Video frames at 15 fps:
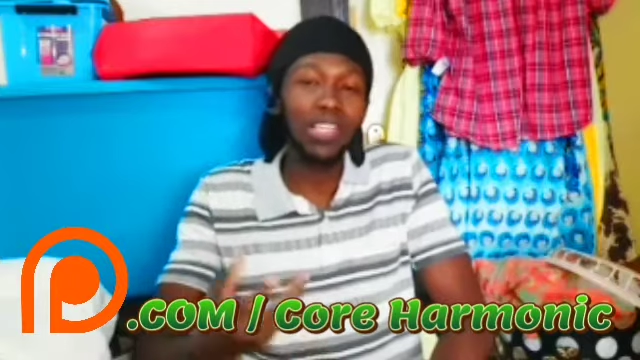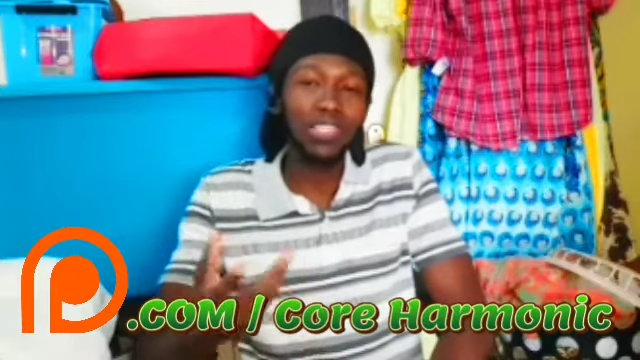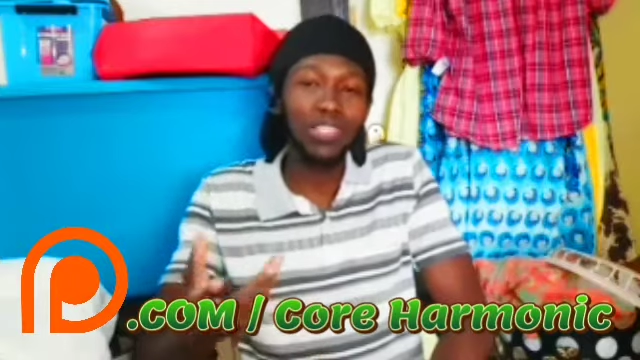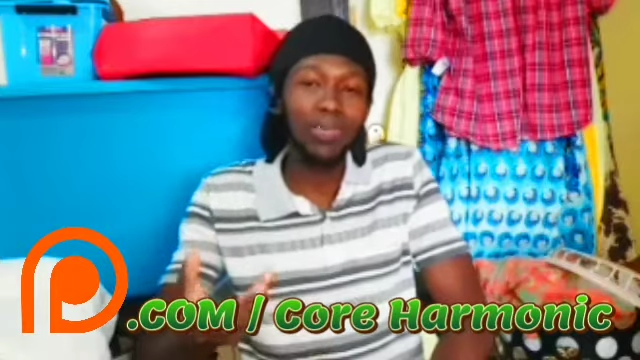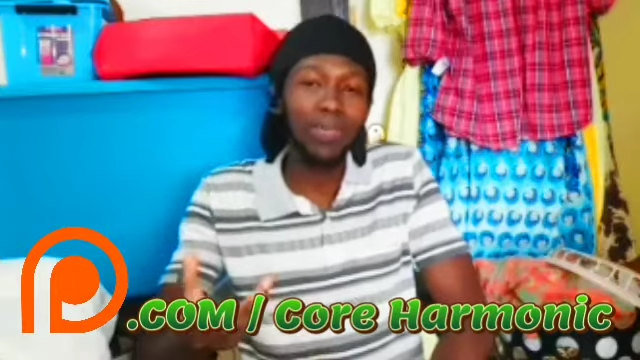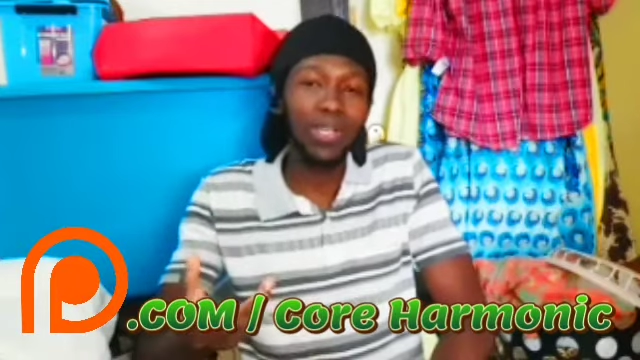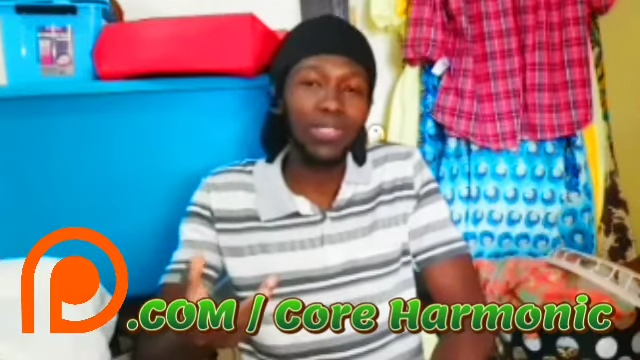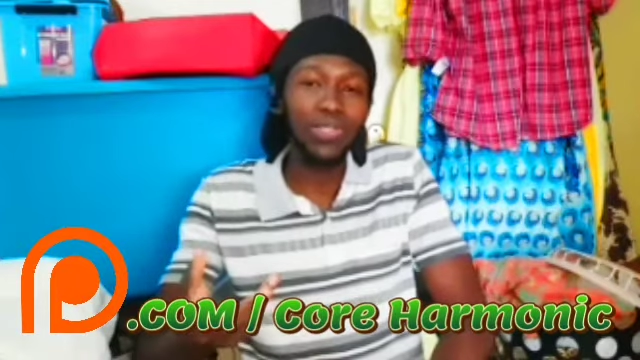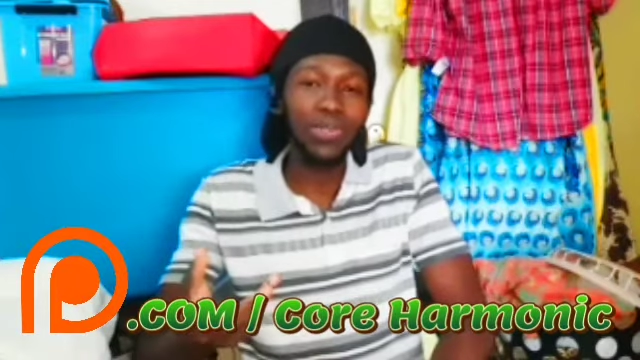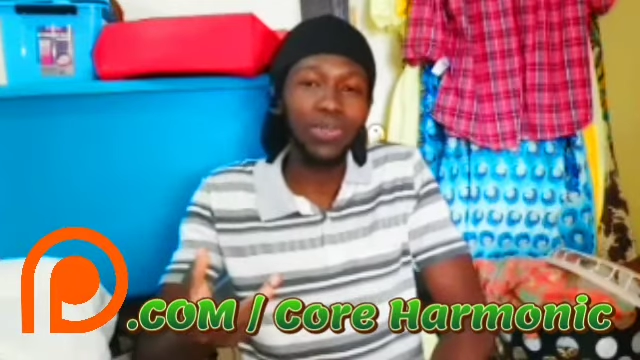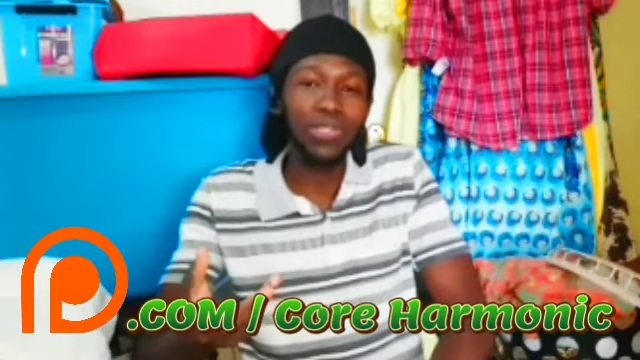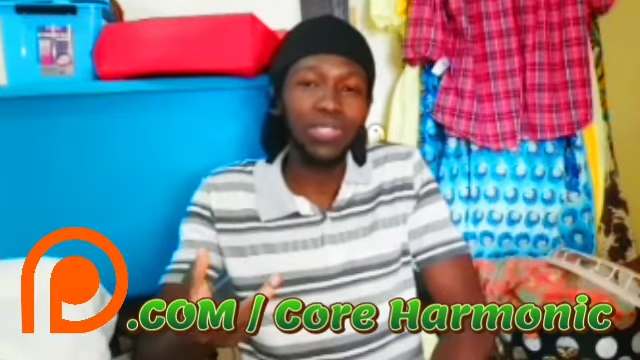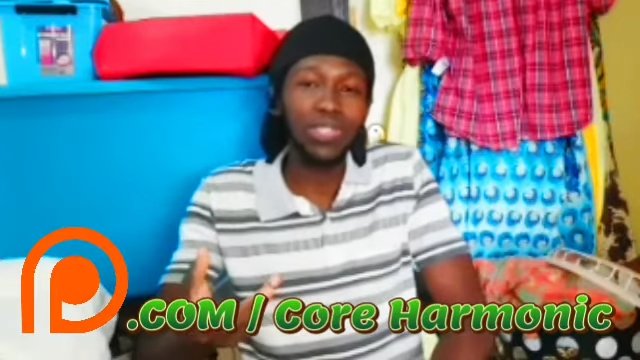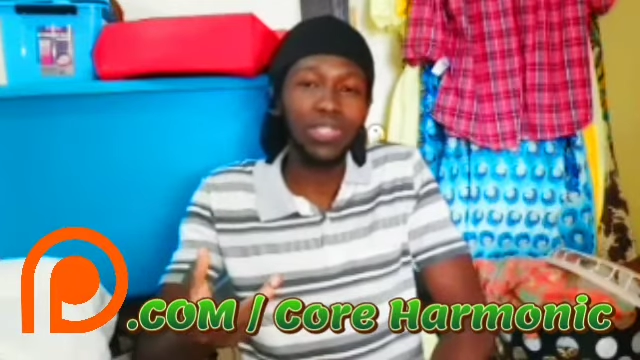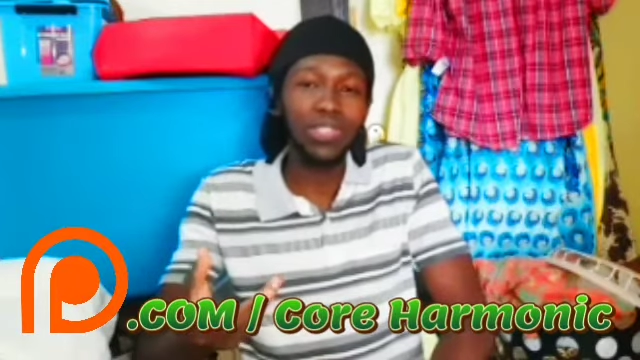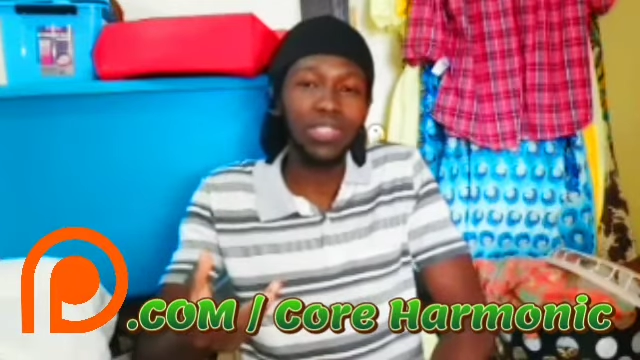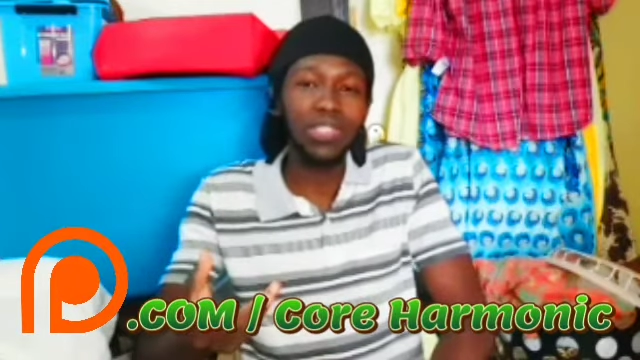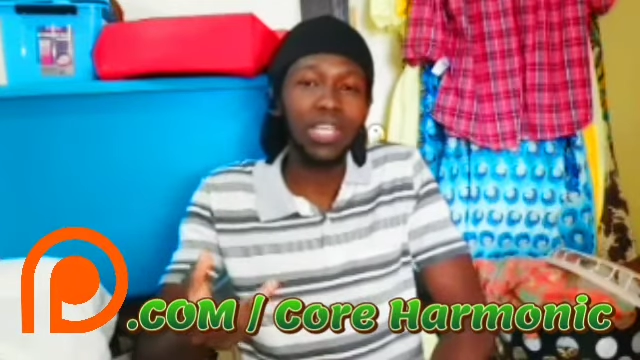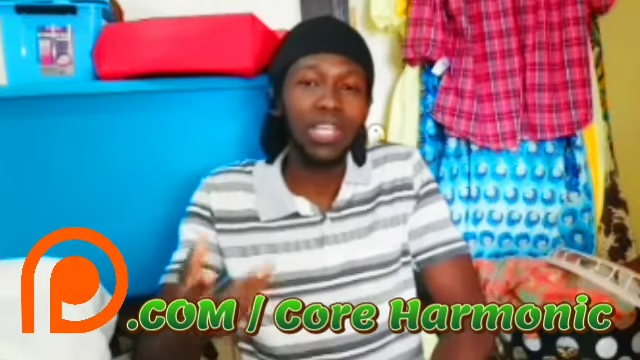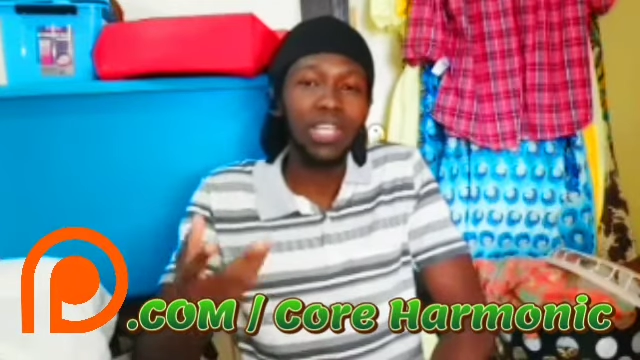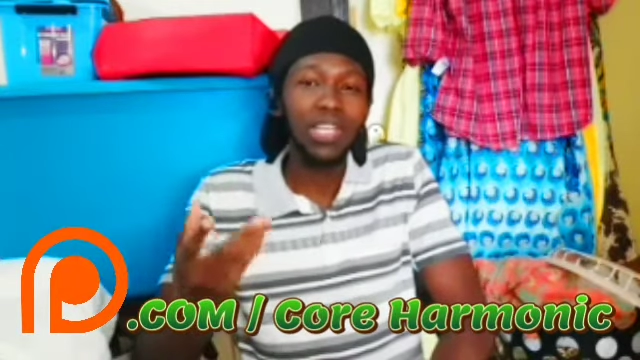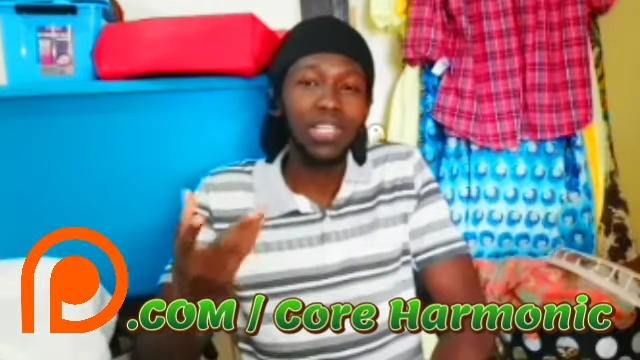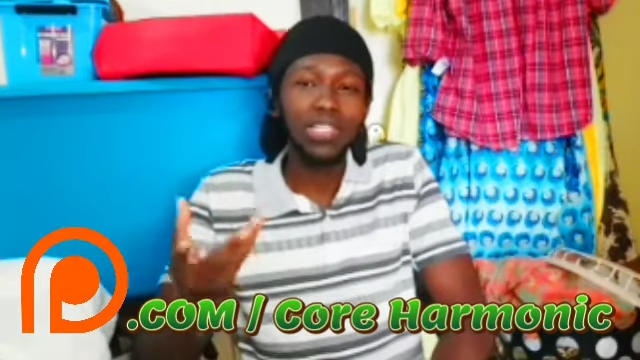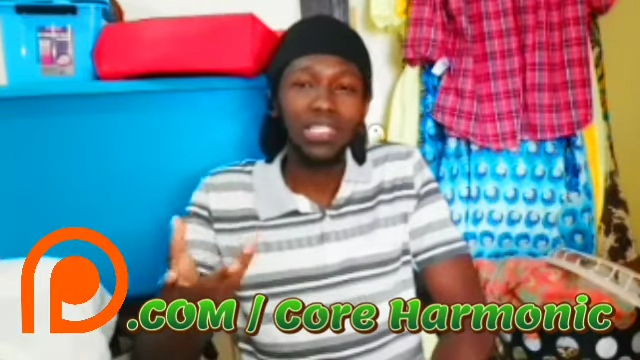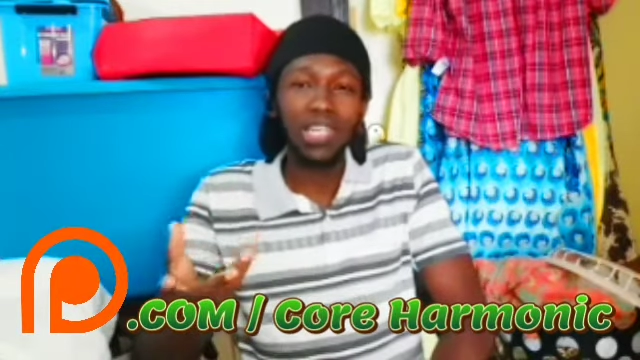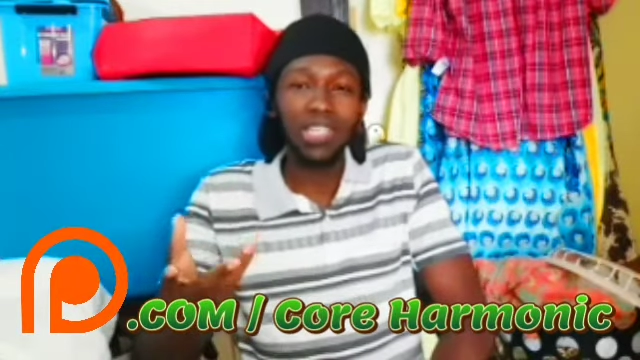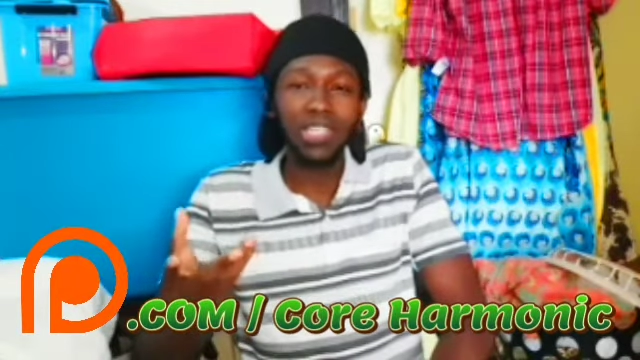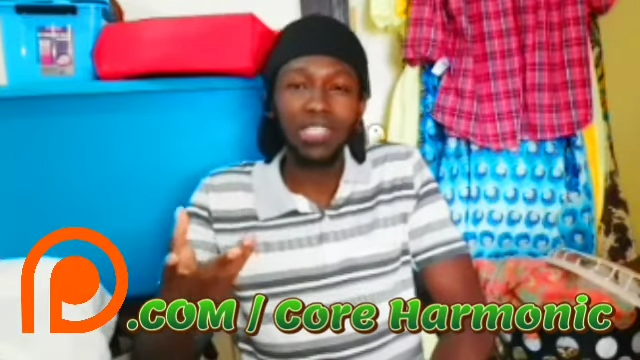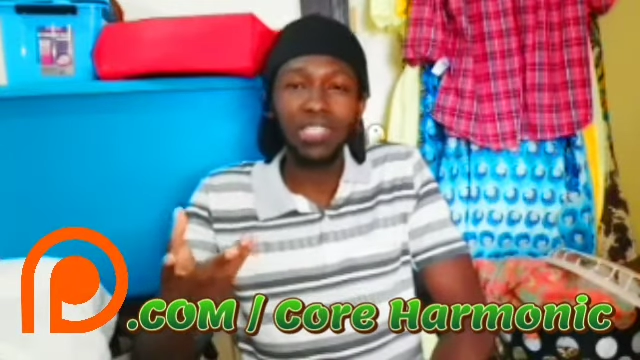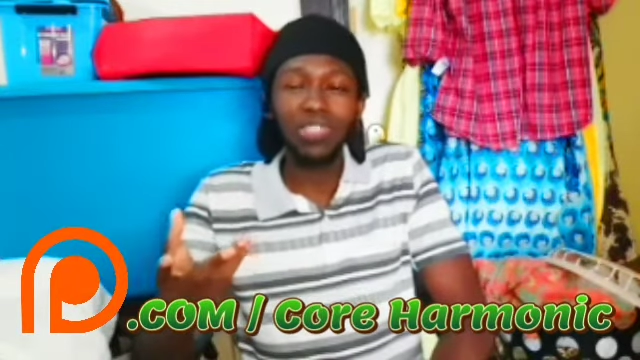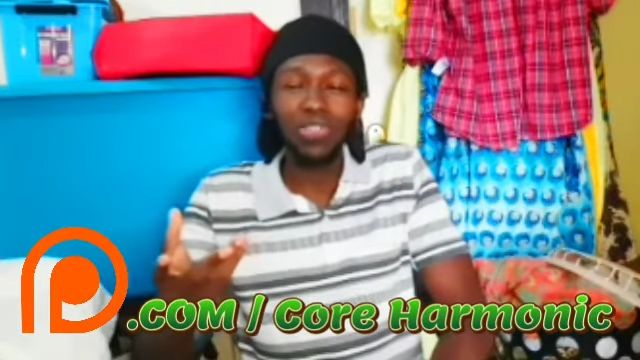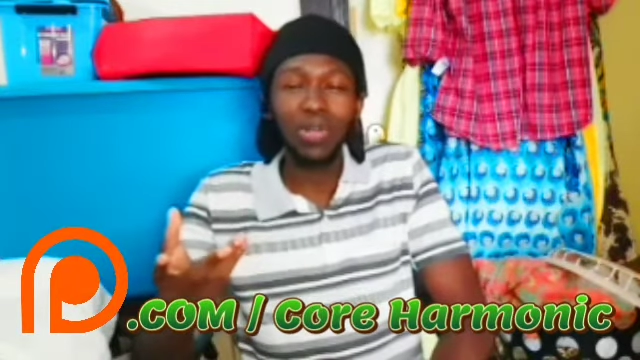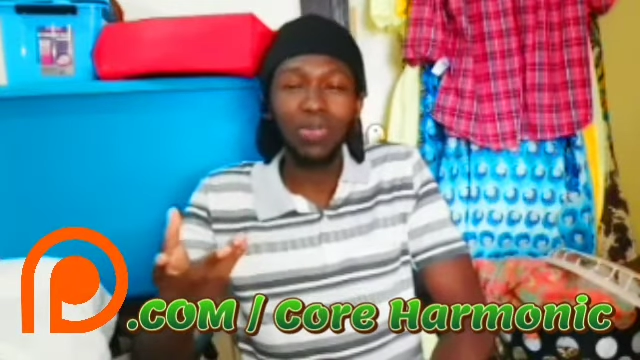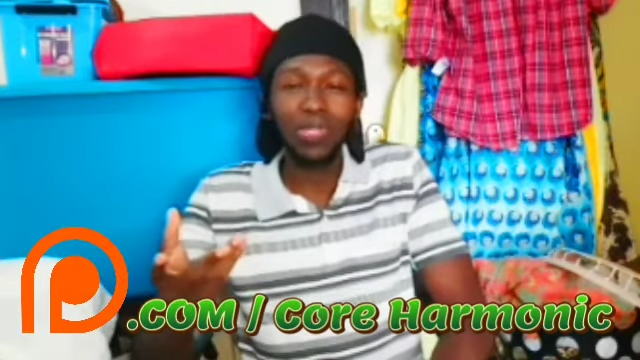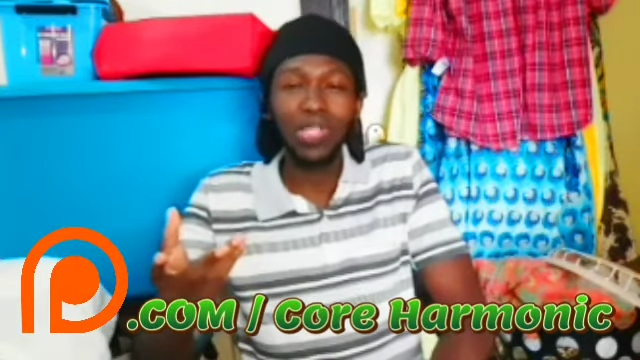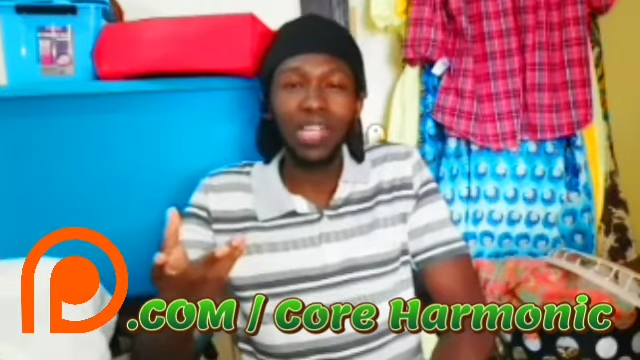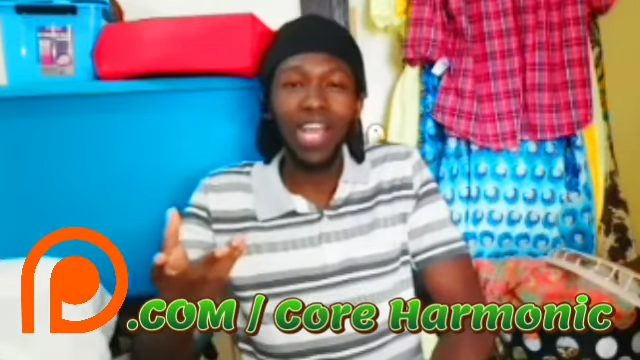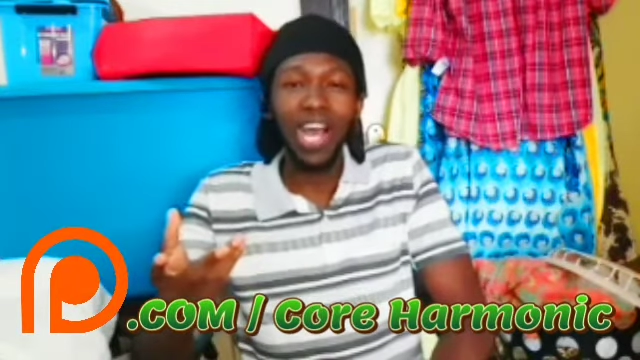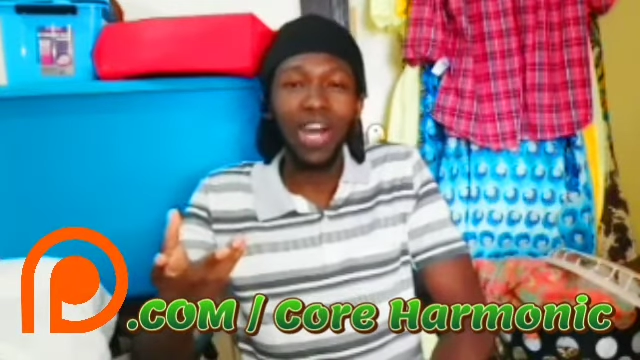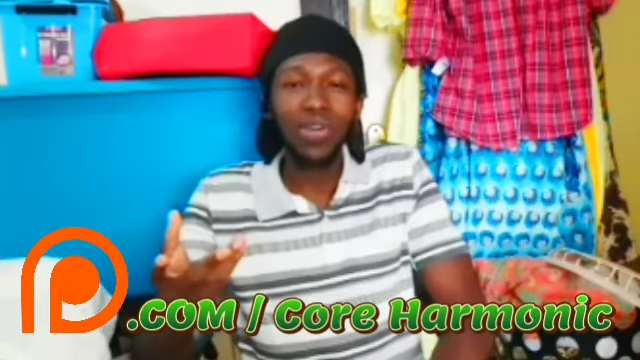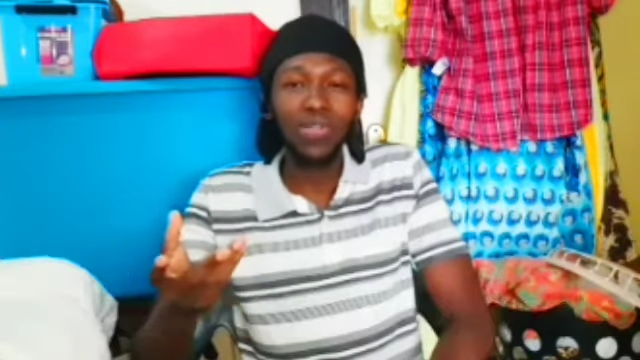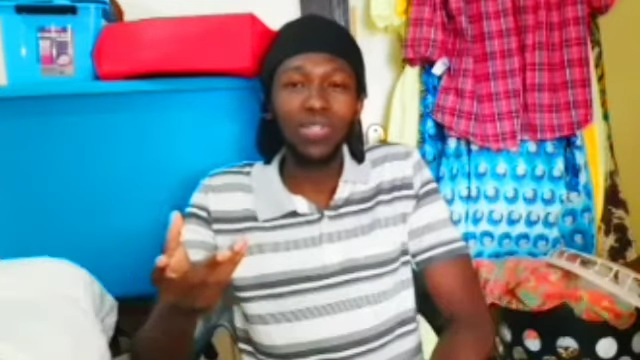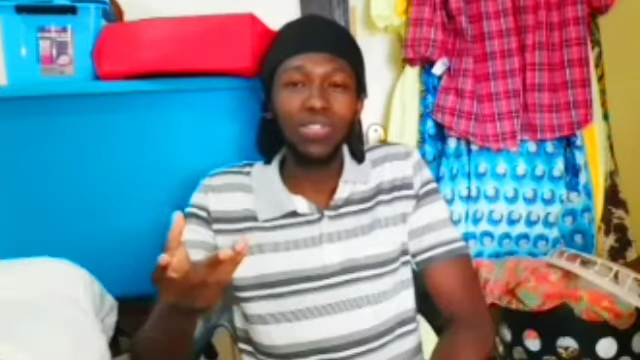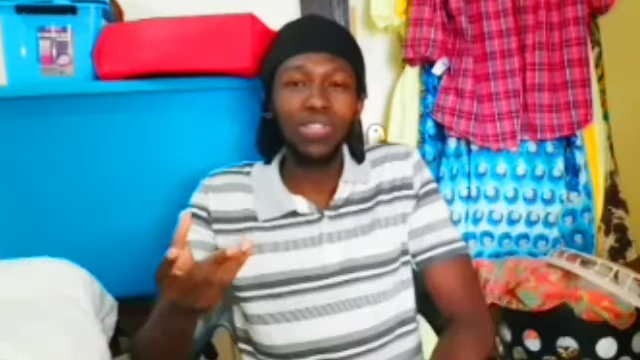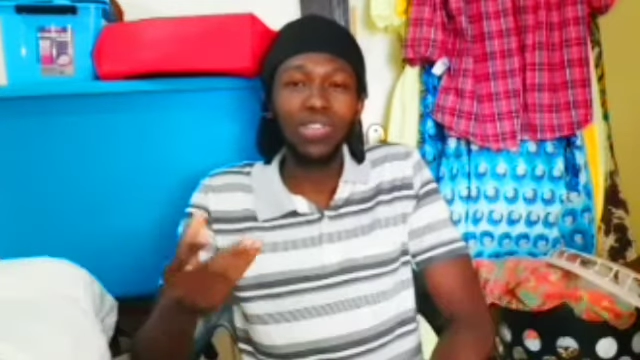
links to my socials, check the description out.